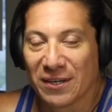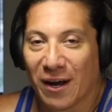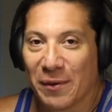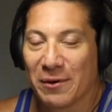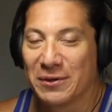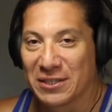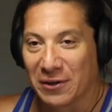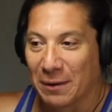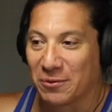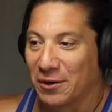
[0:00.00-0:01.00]
You know what I mean? We still
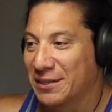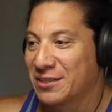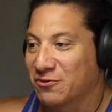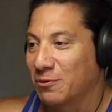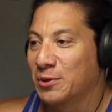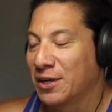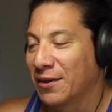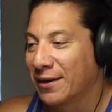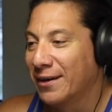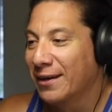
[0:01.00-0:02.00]
kept our distance from each
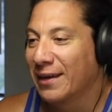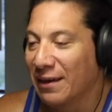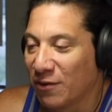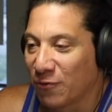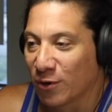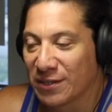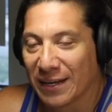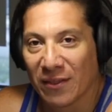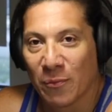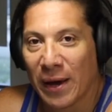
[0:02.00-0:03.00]
other. Even if we were
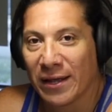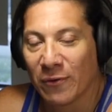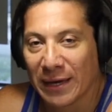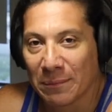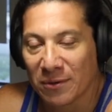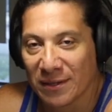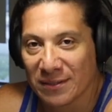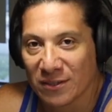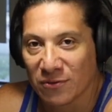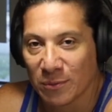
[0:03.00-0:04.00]
sitting on the patio, we kept our
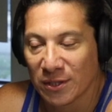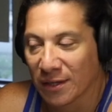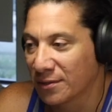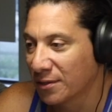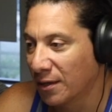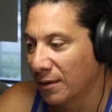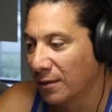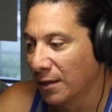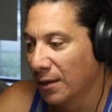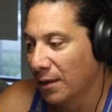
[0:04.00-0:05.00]
distance from each other.
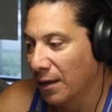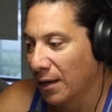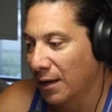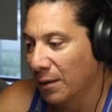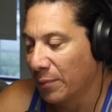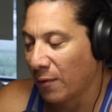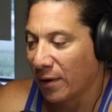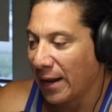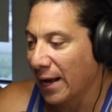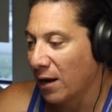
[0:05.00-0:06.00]
So, but I
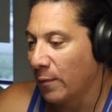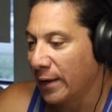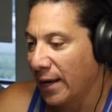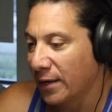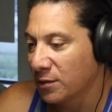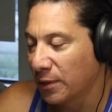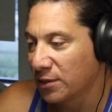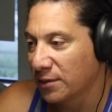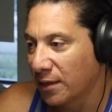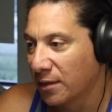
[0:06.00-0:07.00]
wanted to hang out with my dad as
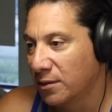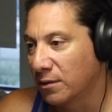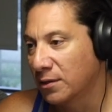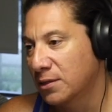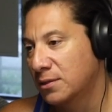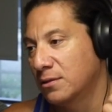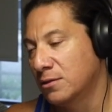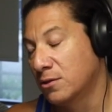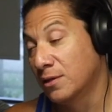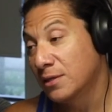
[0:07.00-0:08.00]
much as I could during
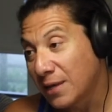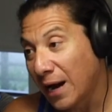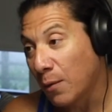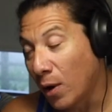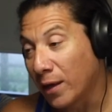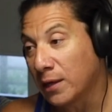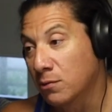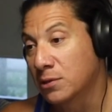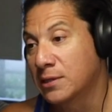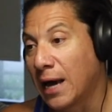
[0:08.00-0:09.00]
this time while he
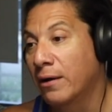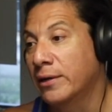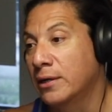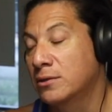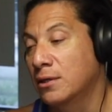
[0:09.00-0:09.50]
was down here.